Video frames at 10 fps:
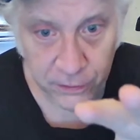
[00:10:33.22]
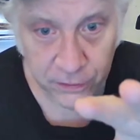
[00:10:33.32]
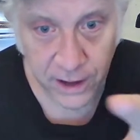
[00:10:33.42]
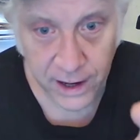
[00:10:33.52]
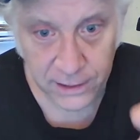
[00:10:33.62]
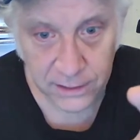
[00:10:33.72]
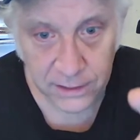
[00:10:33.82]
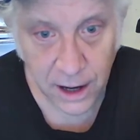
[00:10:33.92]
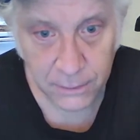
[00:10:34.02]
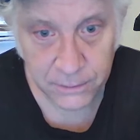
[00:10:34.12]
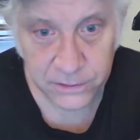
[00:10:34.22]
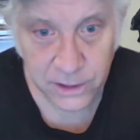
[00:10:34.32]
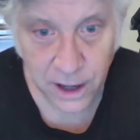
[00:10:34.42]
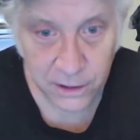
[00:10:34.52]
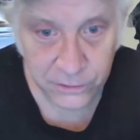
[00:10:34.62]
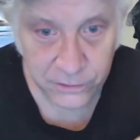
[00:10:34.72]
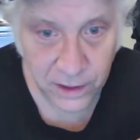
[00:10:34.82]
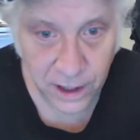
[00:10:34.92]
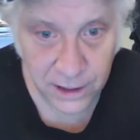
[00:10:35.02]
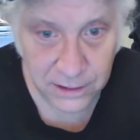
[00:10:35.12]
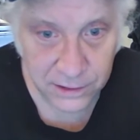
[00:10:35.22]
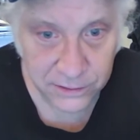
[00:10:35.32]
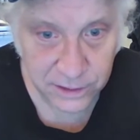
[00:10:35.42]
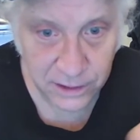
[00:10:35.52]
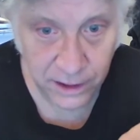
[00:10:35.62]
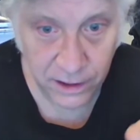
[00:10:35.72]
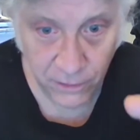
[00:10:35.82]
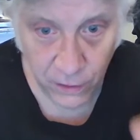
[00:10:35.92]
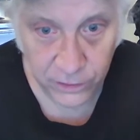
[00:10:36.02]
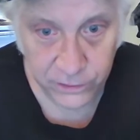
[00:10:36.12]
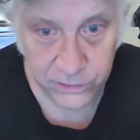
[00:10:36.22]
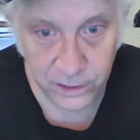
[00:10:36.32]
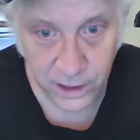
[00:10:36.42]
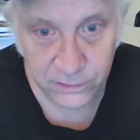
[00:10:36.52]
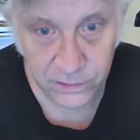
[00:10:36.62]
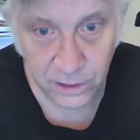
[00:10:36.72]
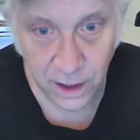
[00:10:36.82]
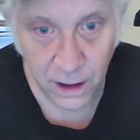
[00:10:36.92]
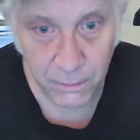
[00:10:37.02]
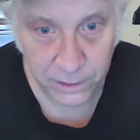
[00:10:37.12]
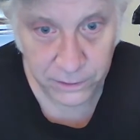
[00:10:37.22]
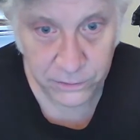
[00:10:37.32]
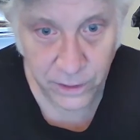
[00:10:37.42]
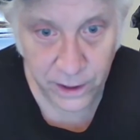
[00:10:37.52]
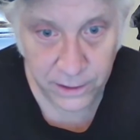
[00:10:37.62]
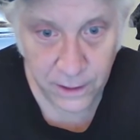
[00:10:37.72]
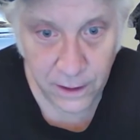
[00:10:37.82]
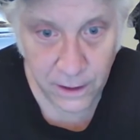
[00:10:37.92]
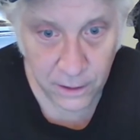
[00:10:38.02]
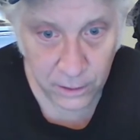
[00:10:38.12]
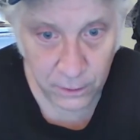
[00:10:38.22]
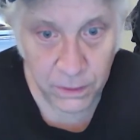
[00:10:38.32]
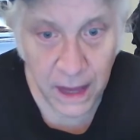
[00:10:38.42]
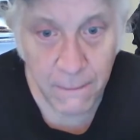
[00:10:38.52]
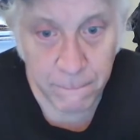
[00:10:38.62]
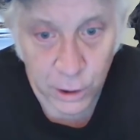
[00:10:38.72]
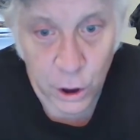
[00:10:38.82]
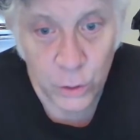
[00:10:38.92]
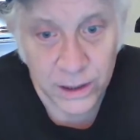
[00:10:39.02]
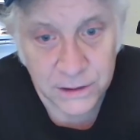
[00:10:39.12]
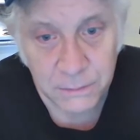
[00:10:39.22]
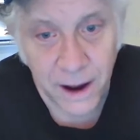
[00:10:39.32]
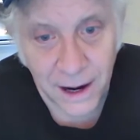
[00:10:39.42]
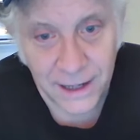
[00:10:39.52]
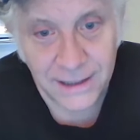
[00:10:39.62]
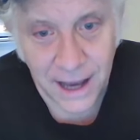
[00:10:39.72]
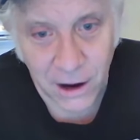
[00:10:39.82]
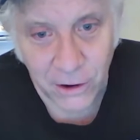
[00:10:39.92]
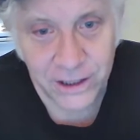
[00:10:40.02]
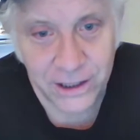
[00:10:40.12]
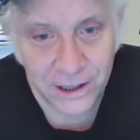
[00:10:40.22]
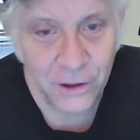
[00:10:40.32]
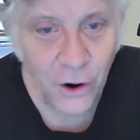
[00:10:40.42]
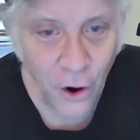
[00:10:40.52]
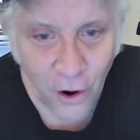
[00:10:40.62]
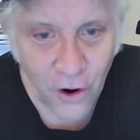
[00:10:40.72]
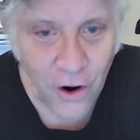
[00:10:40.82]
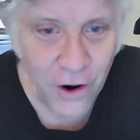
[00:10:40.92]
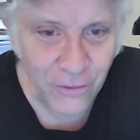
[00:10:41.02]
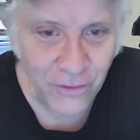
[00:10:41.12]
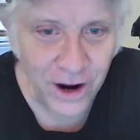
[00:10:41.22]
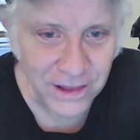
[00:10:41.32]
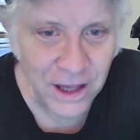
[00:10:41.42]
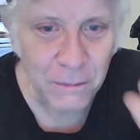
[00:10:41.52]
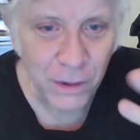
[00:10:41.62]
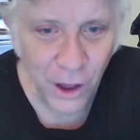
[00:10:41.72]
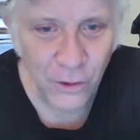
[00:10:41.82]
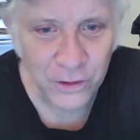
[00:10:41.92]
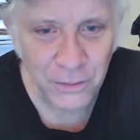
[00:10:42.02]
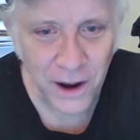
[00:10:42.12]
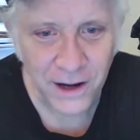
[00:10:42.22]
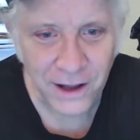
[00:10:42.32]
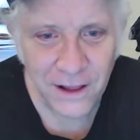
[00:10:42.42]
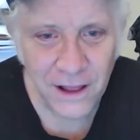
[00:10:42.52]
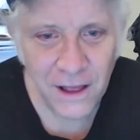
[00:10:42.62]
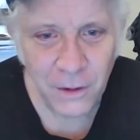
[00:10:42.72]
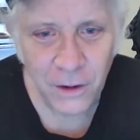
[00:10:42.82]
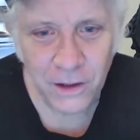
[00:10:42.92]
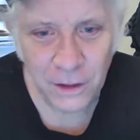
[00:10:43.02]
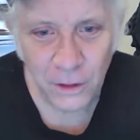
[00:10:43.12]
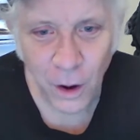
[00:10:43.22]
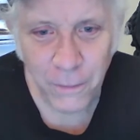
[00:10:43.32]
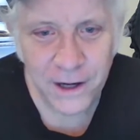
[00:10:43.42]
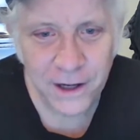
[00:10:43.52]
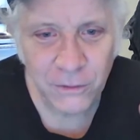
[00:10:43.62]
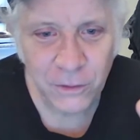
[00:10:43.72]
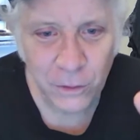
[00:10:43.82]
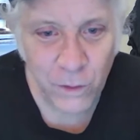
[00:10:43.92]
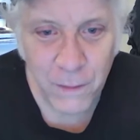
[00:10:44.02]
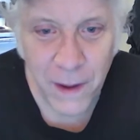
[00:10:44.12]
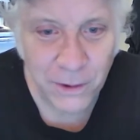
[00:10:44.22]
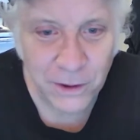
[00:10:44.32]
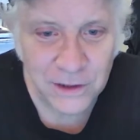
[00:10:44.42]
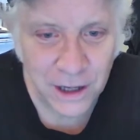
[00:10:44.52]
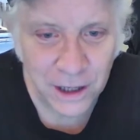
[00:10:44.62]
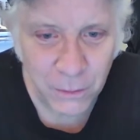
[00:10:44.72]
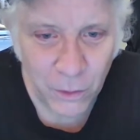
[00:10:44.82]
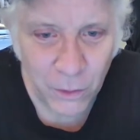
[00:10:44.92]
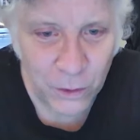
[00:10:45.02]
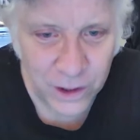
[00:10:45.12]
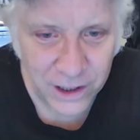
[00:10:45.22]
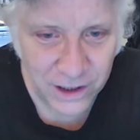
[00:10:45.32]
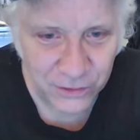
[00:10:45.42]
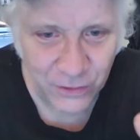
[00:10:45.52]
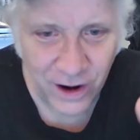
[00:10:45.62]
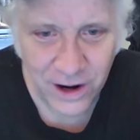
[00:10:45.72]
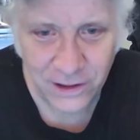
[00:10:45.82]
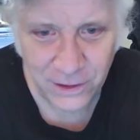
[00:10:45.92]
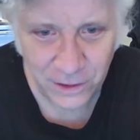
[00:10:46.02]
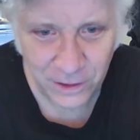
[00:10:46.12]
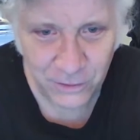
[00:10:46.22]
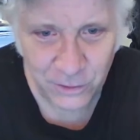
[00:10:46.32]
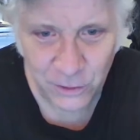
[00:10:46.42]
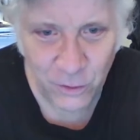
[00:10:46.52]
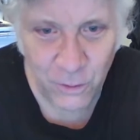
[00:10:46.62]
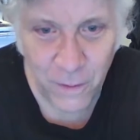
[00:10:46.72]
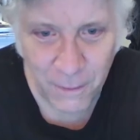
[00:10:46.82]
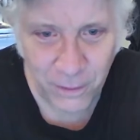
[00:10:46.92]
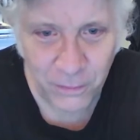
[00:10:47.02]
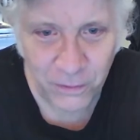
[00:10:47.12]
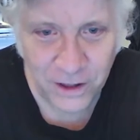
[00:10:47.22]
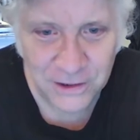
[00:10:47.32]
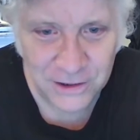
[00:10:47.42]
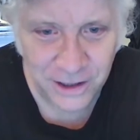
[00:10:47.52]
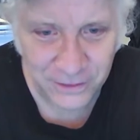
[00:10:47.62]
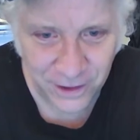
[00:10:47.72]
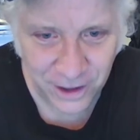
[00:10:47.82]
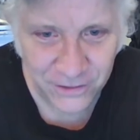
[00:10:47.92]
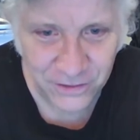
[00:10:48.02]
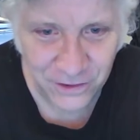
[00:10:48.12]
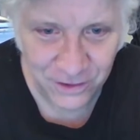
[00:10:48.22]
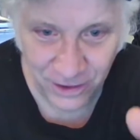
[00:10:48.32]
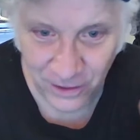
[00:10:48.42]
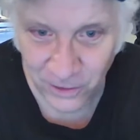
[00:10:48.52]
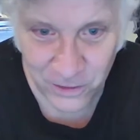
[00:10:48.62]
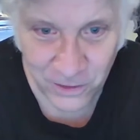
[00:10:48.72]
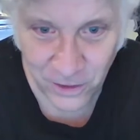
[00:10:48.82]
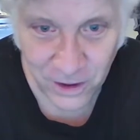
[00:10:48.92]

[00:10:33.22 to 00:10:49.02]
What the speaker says: mosaic type style, stylistically, of all these dead celebrities, right? They blew his mind out in a car, right? They blow his mind out. Nobody remembers anymore who he is, right? Do you remember President Nixon?